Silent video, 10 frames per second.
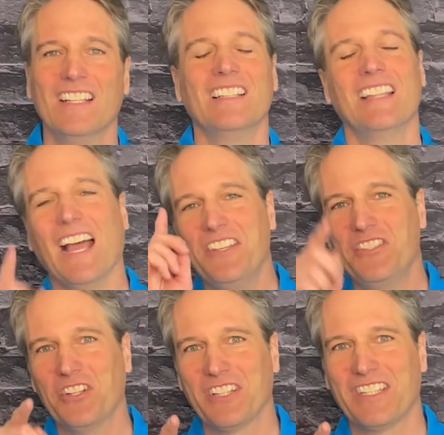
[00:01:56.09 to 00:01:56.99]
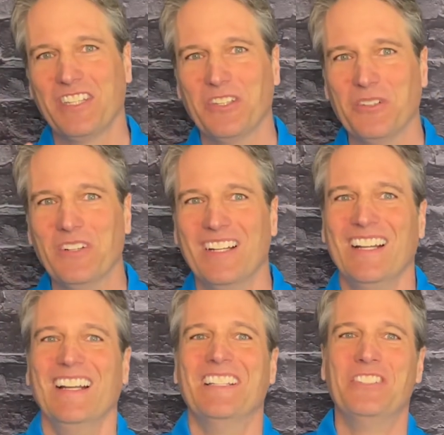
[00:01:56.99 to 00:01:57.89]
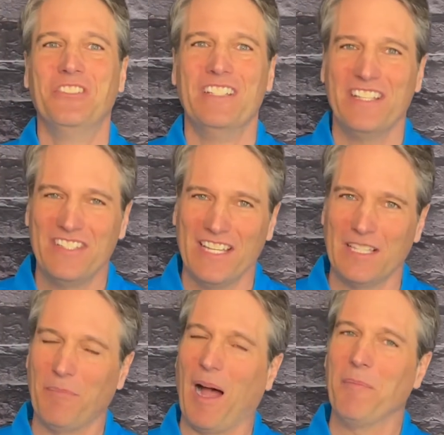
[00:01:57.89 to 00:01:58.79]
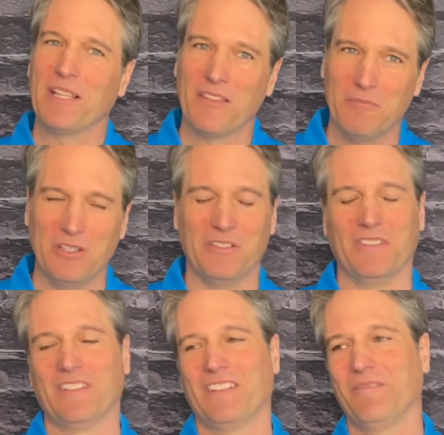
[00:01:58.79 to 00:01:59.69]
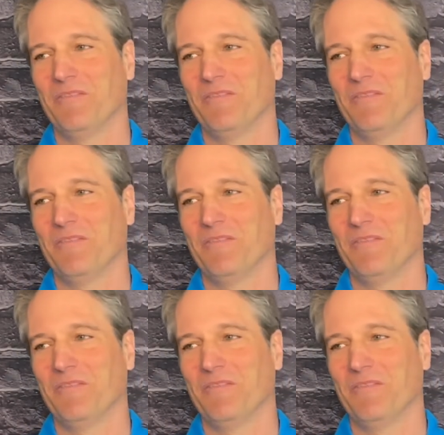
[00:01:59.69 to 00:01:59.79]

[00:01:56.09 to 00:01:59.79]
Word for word: That's your cue to initiate the popping of the balloons.